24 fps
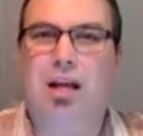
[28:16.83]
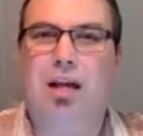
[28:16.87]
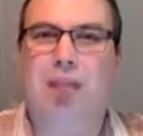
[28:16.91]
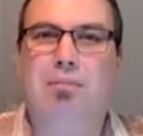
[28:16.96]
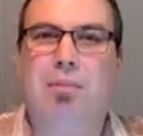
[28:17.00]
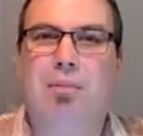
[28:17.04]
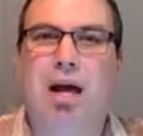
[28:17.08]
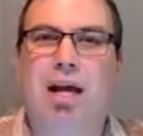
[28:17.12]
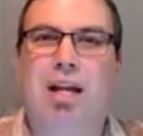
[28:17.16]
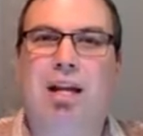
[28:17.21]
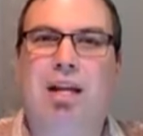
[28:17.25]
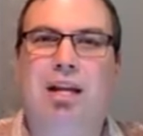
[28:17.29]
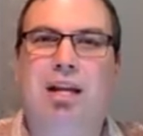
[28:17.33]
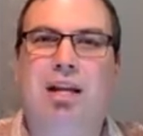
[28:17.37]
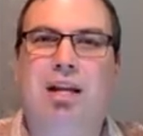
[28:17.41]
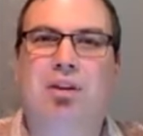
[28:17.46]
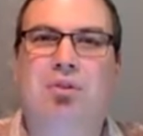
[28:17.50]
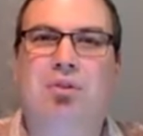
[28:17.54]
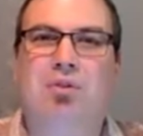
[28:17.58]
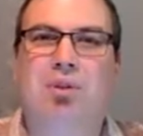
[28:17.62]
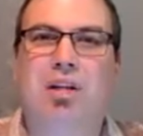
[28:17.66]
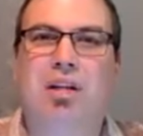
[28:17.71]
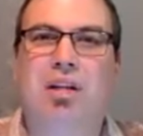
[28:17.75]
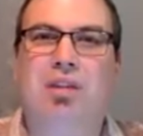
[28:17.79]
Maddie
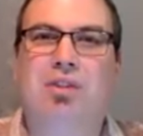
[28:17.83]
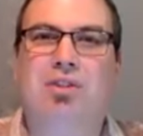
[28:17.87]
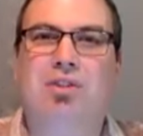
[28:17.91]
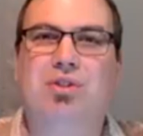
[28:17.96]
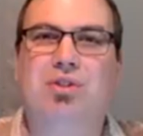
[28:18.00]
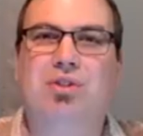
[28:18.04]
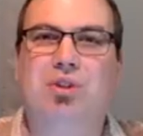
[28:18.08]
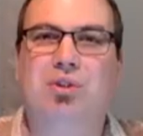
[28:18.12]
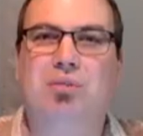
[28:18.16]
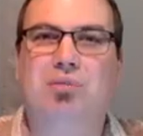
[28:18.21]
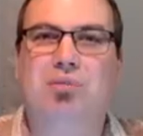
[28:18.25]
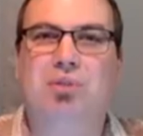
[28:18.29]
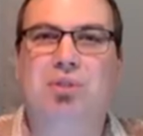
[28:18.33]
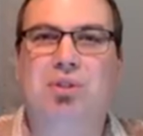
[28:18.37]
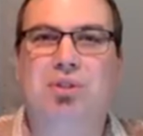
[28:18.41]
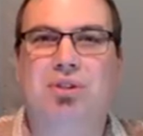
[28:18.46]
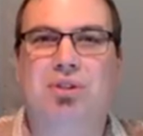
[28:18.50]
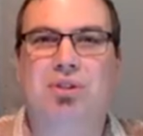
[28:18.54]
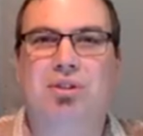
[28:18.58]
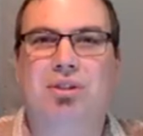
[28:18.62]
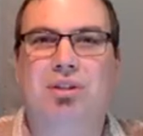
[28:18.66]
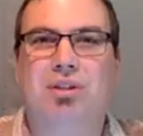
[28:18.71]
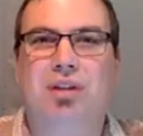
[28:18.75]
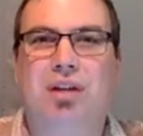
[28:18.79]
in reading
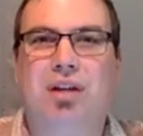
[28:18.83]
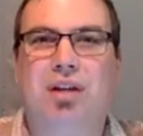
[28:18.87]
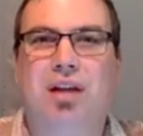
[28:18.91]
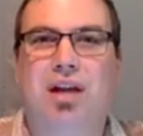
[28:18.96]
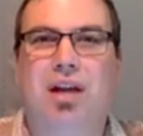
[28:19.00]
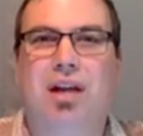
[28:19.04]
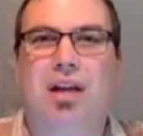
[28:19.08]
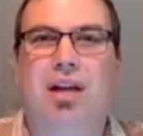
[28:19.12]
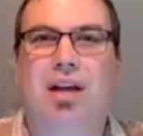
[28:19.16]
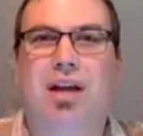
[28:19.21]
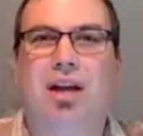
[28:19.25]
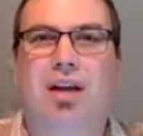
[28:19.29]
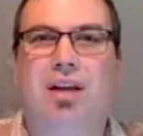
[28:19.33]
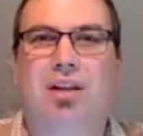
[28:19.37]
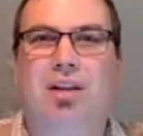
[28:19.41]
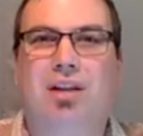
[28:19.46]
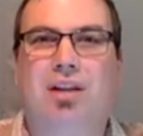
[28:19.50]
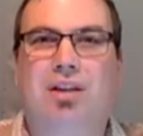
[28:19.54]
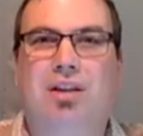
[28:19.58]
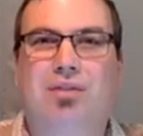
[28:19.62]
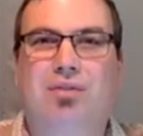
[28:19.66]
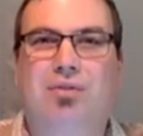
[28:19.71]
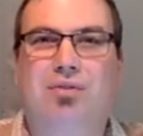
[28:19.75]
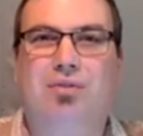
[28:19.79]
scripture, and
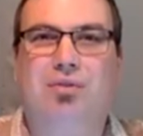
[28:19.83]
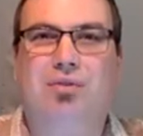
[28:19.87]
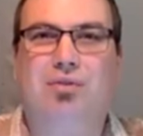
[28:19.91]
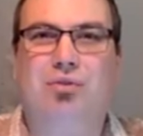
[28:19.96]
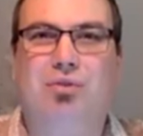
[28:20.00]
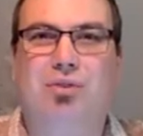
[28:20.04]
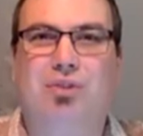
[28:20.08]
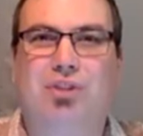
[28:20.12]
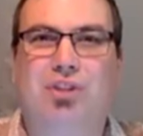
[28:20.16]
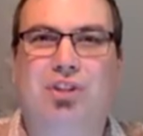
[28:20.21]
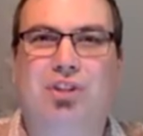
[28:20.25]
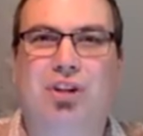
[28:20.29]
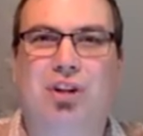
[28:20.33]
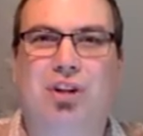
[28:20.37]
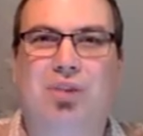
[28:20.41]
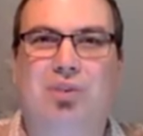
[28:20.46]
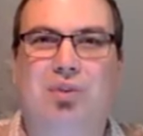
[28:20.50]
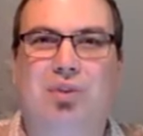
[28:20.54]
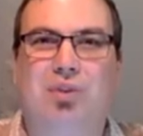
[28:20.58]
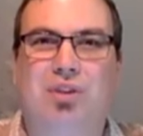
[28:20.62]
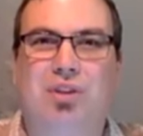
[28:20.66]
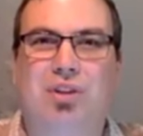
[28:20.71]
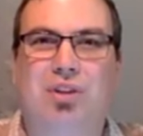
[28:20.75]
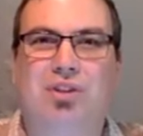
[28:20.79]
Kelly for sharing
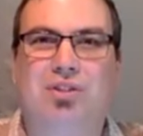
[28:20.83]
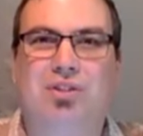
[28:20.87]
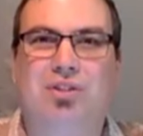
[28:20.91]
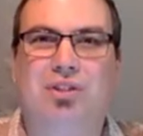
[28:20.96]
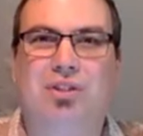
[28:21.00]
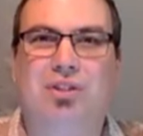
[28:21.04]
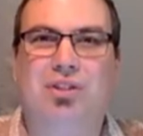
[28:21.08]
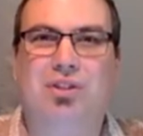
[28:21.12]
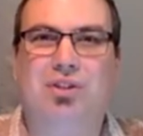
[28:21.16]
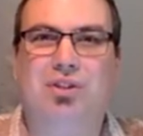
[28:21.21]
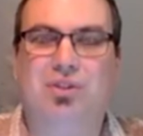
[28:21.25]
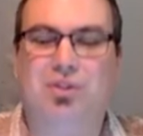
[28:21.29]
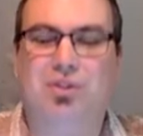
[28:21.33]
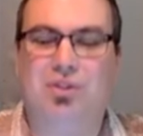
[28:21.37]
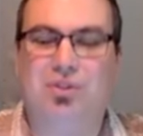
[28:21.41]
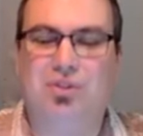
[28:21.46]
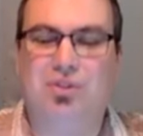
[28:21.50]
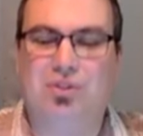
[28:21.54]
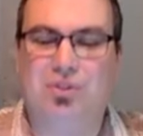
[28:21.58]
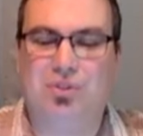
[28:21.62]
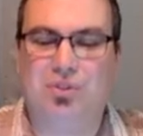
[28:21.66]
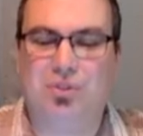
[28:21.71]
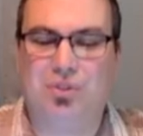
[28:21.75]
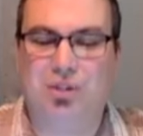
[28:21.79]
with us the children's
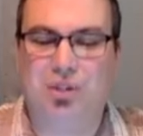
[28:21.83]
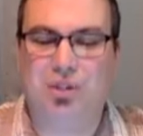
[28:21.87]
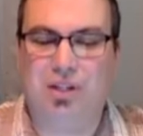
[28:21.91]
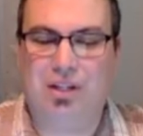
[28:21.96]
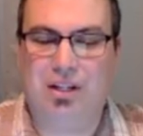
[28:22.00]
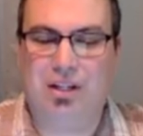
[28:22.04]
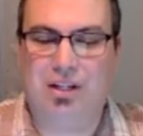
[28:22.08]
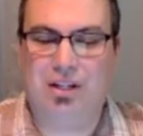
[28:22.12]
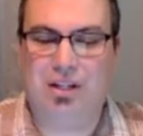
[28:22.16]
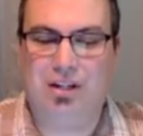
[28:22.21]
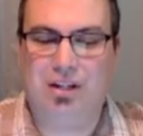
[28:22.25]
story,